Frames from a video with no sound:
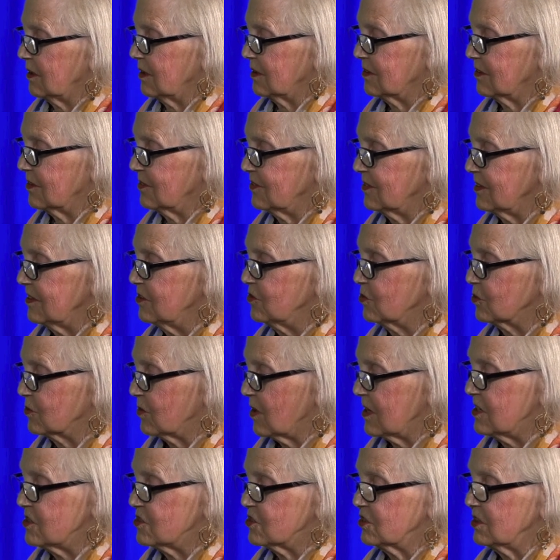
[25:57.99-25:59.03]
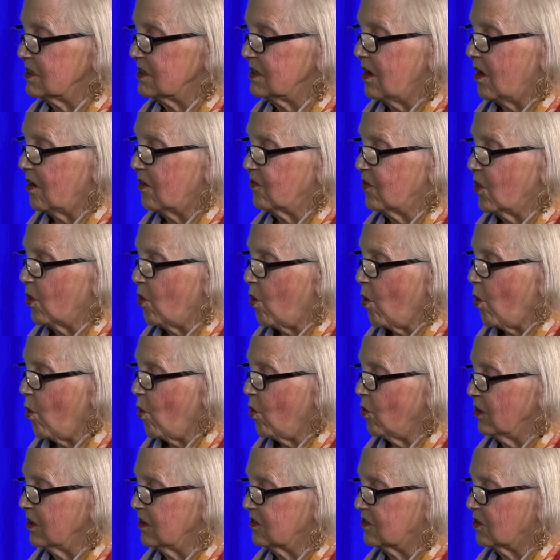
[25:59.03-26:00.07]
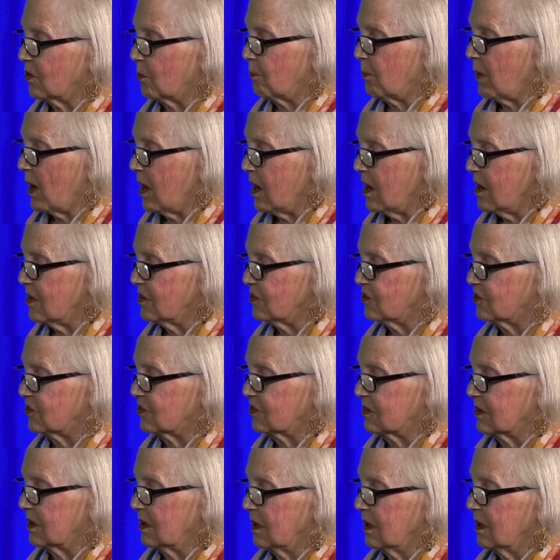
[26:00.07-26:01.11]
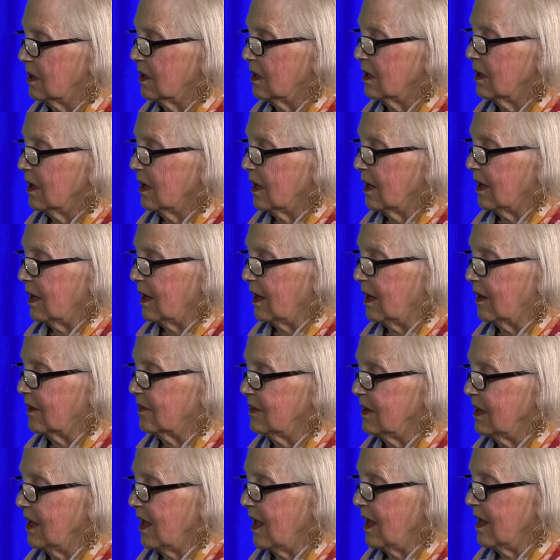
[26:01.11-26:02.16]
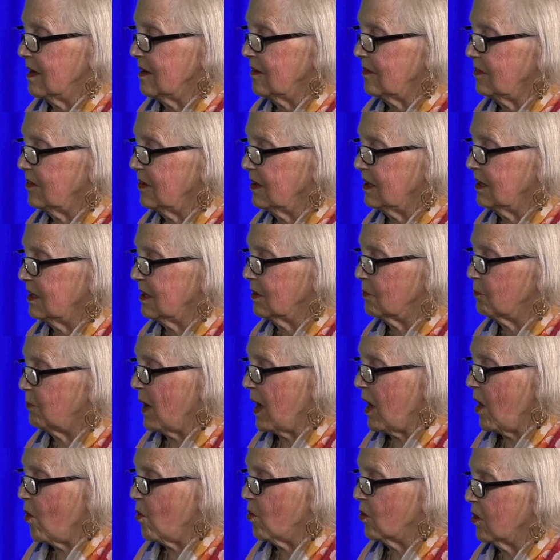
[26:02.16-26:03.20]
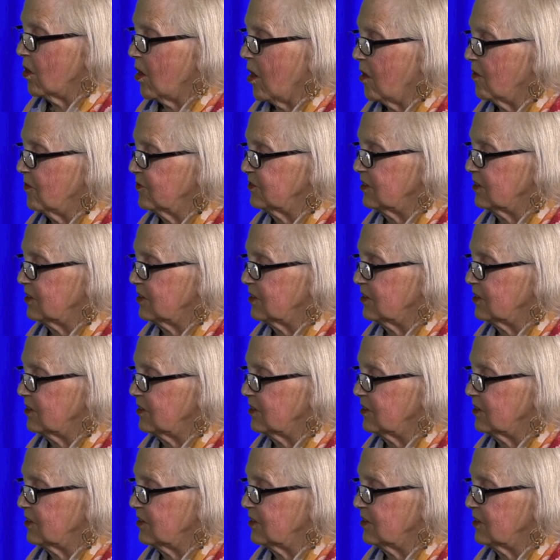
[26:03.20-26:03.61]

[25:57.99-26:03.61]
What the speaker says: disintegration of the whole into parts, and the analytic power of